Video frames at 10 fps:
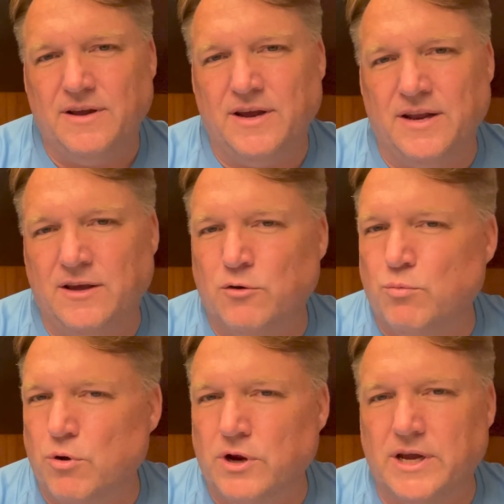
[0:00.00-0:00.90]
And he'll
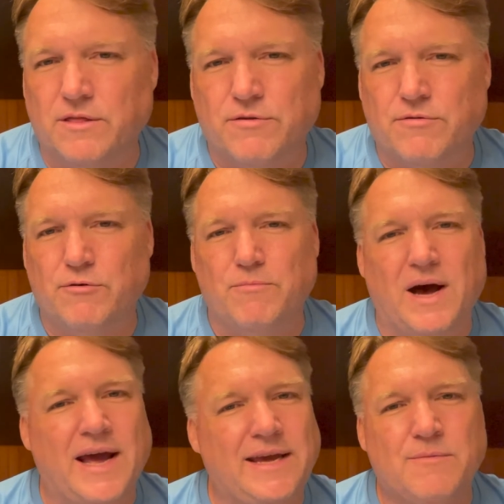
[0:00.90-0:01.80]
work it through
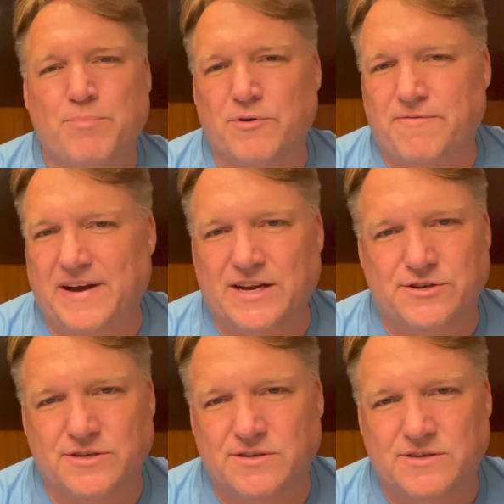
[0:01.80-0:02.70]
my
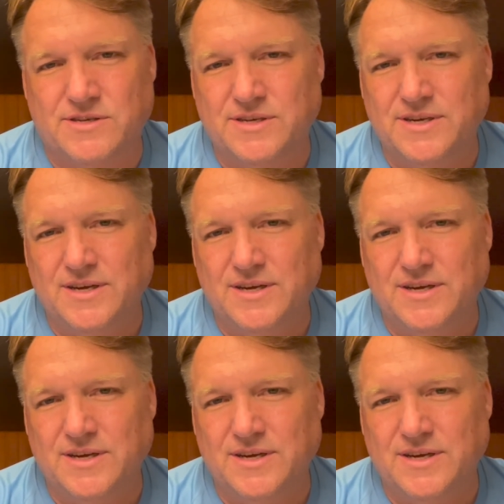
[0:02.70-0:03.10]
imperfections